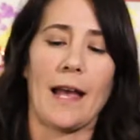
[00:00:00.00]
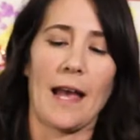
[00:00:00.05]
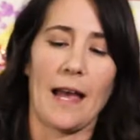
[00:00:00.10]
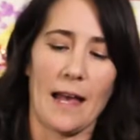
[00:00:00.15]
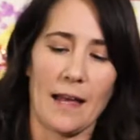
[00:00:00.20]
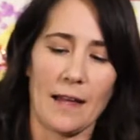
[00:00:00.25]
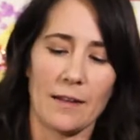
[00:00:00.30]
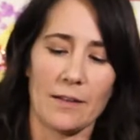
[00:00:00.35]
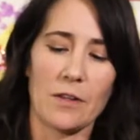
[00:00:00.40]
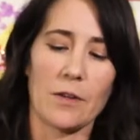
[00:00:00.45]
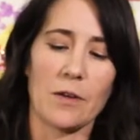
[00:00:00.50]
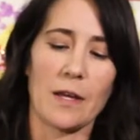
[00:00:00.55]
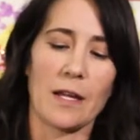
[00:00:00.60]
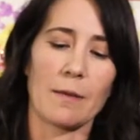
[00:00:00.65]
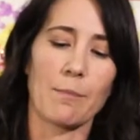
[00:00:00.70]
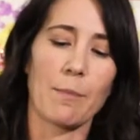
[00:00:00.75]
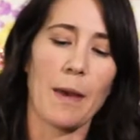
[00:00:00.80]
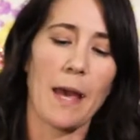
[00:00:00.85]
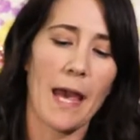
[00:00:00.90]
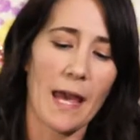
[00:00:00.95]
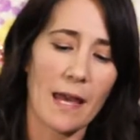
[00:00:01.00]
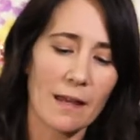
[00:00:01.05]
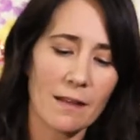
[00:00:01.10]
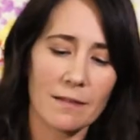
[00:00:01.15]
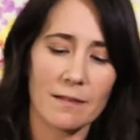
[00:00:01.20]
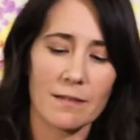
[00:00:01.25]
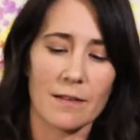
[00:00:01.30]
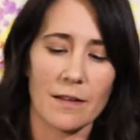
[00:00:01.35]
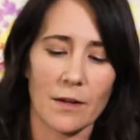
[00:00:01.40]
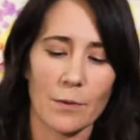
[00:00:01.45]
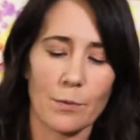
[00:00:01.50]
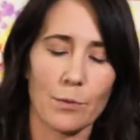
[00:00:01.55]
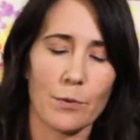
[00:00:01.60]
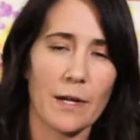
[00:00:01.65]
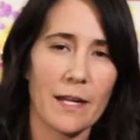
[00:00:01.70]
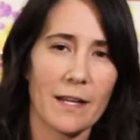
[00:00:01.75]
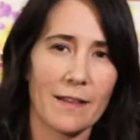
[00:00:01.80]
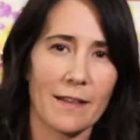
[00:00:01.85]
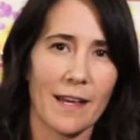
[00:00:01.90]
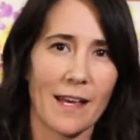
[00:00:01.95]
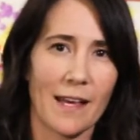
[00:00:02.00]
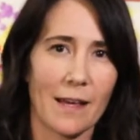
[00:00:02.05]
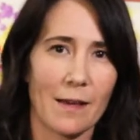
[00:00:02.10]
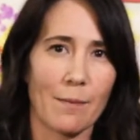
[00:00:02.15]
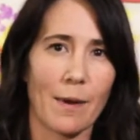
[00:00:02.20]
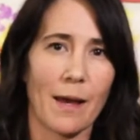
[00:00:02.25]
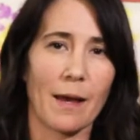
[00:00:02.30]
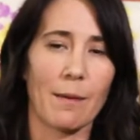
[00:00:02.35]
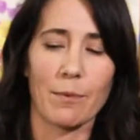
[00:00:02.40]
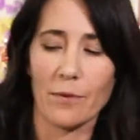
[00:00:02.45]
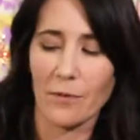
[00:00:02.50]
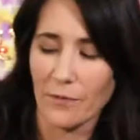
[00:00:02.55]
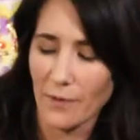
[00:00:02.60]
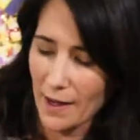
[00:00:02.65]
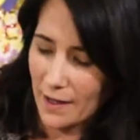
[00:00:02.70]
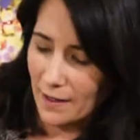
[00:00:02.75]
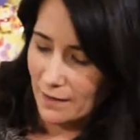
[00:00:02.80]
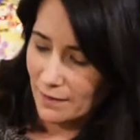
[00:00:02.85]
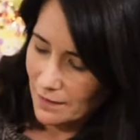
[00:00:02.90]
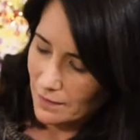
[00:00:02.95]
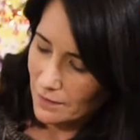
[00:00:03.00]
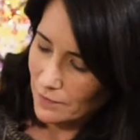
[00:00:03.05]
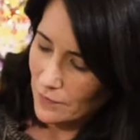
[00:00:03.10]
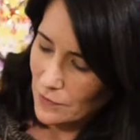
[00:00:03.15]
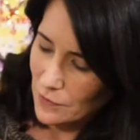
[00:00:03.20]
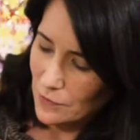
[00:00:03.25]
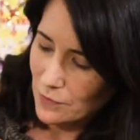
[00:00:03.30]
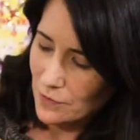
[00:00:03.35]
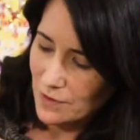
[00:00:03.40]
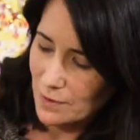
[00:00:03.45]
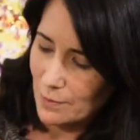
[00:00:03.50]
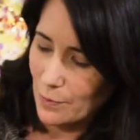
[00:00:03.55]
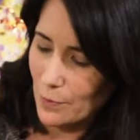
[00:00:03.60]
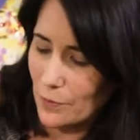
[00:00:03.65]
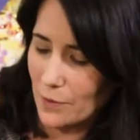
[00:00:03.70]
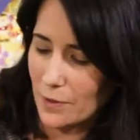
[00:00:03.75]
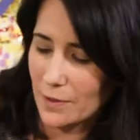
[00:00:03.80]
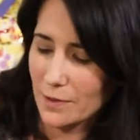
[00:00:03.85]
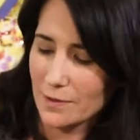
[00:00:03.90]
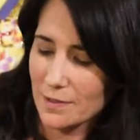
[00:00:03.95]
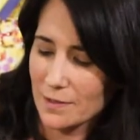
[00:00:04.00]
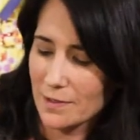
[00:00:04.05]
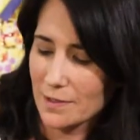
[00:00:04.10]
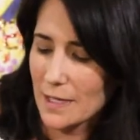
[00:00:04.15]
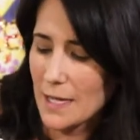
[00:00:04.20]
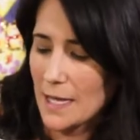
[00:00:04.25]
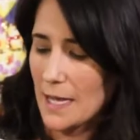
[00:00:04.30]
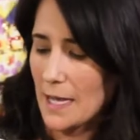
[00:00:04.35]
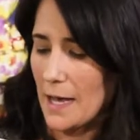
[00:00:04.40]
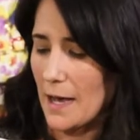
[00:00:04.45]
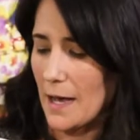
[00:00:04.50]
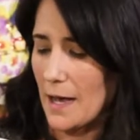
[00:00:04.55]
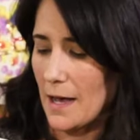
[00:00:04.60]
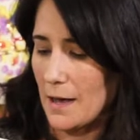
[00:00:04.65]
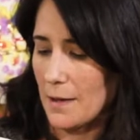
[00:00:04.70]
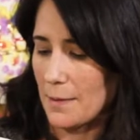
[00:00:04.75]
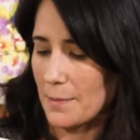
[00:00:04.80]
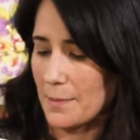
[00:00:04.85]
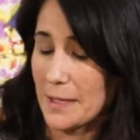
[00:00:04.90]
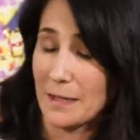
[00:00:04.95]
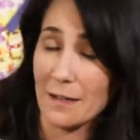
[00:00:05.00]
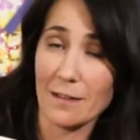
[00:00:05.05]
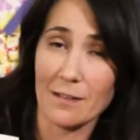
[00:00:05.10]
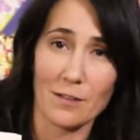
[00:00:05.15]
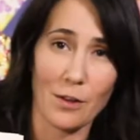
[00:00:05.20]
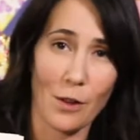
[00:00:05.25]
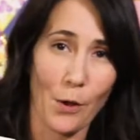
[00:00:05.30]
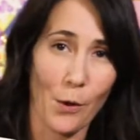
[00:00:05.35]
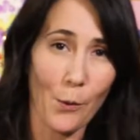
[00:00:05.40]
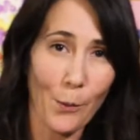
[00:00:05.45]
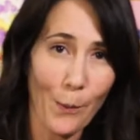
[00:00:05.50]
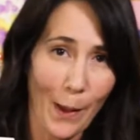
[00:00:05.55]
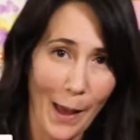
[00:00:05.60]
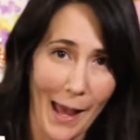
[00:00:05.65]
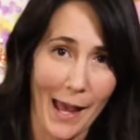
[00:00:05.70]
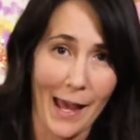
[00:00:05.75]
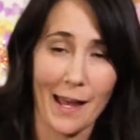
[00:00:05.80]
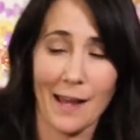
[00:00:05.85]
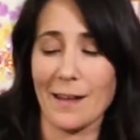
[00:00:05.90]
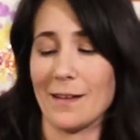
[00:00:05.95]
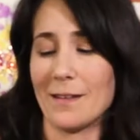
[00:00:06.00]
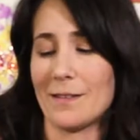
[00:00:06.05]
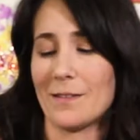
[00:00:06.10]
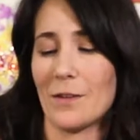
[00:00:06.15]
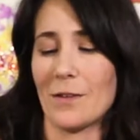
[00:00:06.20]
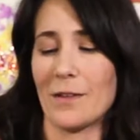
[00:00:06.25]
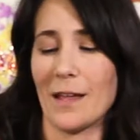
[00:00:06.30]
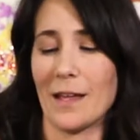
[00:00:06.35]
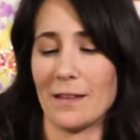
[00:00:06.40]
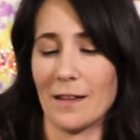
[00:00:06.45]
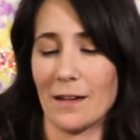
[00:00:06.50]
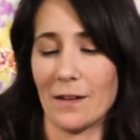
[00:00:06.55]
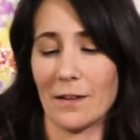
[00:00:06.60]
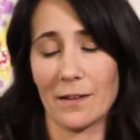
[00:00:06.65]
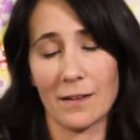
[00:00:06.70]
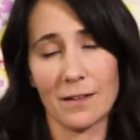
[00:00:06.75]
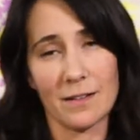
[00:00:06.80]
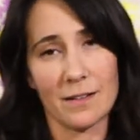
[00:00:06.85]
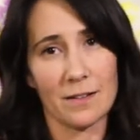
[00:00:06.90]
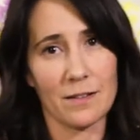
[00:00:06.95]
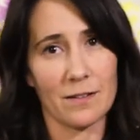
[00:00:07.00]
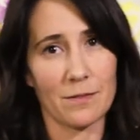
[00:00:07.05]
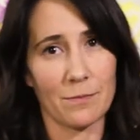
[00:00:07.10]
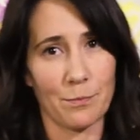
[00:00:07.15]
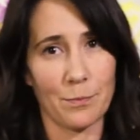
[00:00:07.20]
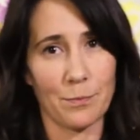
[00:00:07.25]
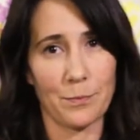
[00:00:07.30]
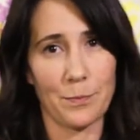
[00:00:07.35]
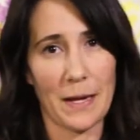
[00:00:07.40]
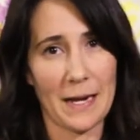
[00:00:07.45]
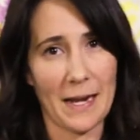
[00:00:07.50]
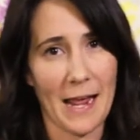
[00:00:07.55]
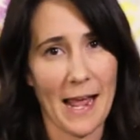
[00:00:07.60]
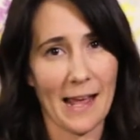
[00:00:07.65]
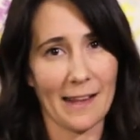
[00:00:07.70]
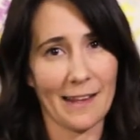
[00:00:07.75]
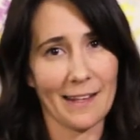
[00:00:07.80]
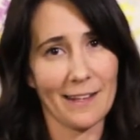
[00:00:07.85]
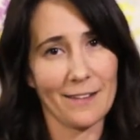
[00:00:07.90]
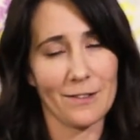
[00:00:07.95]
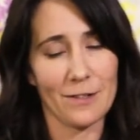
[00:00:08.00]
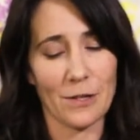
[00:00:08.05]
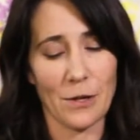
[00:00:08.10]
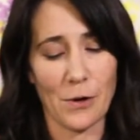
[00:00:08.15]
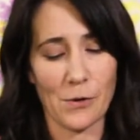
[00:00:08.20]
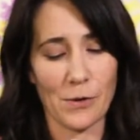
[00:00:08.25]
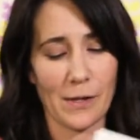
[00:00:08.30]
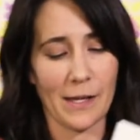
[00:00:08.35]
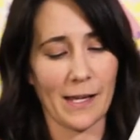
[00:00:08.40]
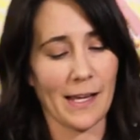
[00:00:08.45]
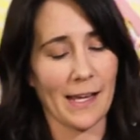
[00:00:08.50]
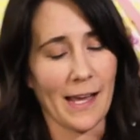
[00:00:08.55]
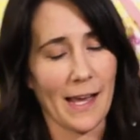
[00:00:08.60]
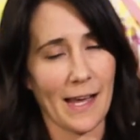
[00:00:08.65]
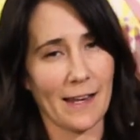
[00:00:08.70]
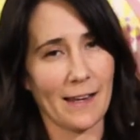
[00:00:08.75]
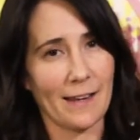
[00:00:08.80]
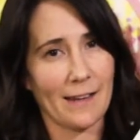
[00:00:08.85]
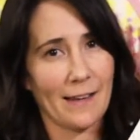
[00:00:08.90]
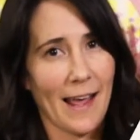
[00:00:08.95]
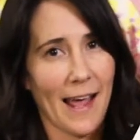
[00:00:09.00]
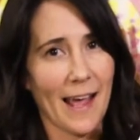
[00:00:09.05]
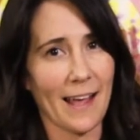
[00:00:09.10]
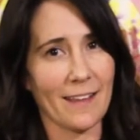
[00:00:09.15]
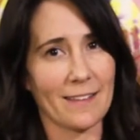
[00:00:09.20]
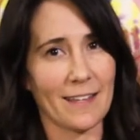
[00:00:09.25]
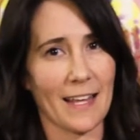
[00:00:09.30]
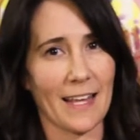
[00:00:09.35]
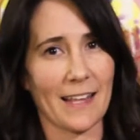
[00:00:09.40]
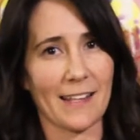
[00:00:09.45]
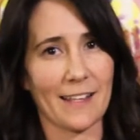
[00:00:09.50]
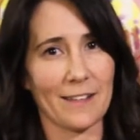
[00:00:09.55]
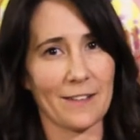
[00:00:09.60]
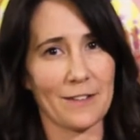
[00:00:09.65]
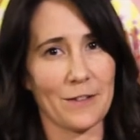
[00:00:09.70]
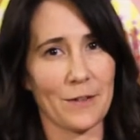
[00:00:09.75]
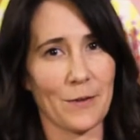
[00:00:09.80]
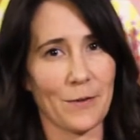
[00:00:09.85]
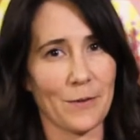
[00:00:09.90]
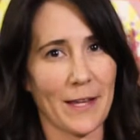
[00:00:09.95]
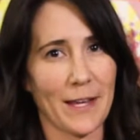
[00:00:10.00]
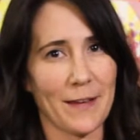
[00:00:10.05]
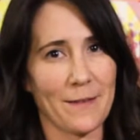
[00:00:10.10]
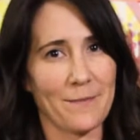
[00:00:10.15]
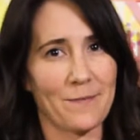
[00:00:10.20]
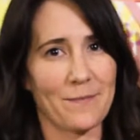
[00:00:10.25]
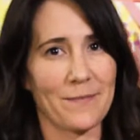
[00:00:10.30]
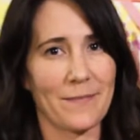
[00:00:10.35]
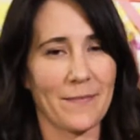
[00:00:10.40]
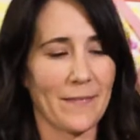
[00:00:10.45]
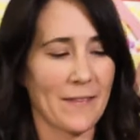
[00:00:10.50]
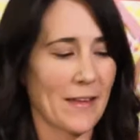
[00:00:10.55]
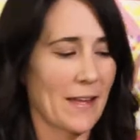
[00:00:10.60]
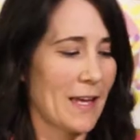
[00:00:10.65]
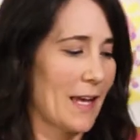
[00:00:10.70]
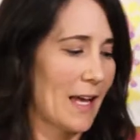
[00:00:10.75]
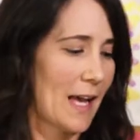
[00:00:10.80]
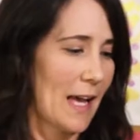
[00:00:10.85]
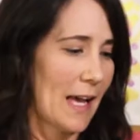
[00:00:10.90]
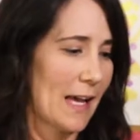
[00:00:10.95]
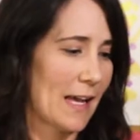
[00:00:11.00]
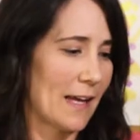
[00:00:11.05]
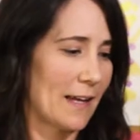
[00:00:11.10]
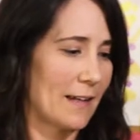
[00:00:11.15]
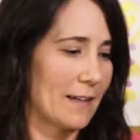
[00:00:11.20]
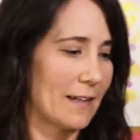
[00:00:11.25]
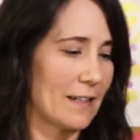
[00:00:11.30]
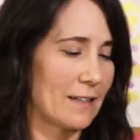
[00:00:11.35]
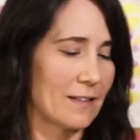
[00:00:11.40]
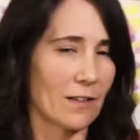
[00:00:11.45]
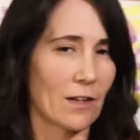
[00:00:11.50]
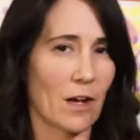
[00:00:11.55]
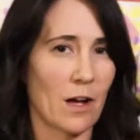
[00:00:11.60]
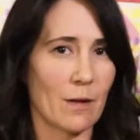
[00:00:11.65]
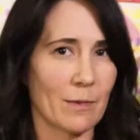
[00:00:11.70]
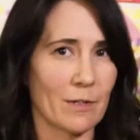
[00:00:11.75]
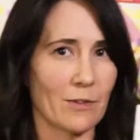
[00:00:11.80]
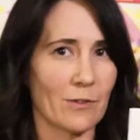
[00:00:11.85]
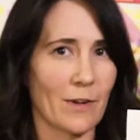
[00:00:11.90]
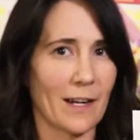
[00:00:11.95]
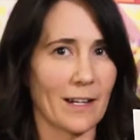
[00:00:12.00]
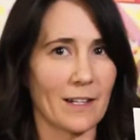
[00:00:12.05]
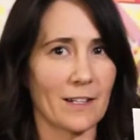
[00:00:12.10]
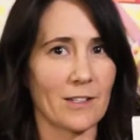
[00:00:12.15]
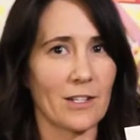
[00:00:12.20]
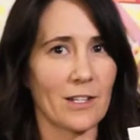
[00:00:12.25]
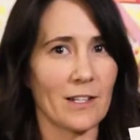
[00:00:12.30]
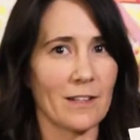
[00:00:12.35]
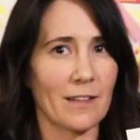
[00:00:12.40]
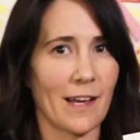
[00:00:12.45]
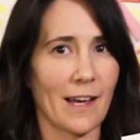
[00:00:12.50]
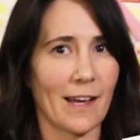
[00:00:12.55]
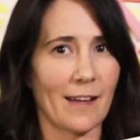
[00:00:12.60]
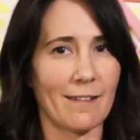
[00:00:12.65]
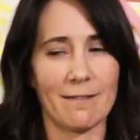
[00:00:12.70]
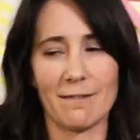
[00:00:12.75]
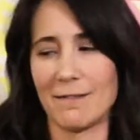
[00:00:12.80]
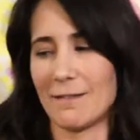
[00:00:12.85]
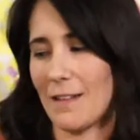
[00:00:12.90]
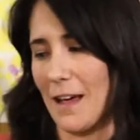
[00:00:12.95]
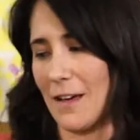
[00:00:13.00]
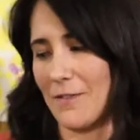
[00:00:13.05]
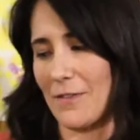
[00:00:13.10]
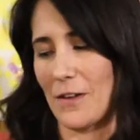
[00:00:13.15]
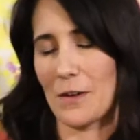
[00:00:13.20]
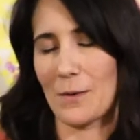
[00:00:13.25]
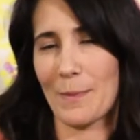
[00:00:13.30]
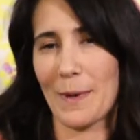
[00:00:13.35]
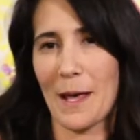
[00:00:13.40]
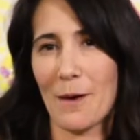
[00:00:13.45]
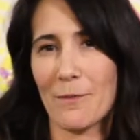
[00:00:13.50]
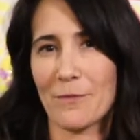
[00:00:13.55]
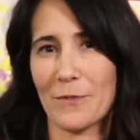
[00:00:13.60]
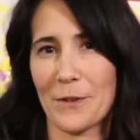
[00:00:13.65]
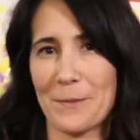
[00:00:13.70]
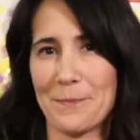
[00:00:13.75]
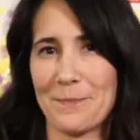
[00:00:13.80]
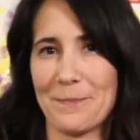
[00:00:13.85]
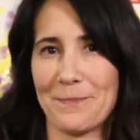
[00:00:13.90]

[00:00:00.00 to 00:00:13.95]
and you can pace their breathing by providing these visual supports um, in a slow way so that they're inhaling slowly and exhaling slowly. And it's a calming strategy that I found to be helpful.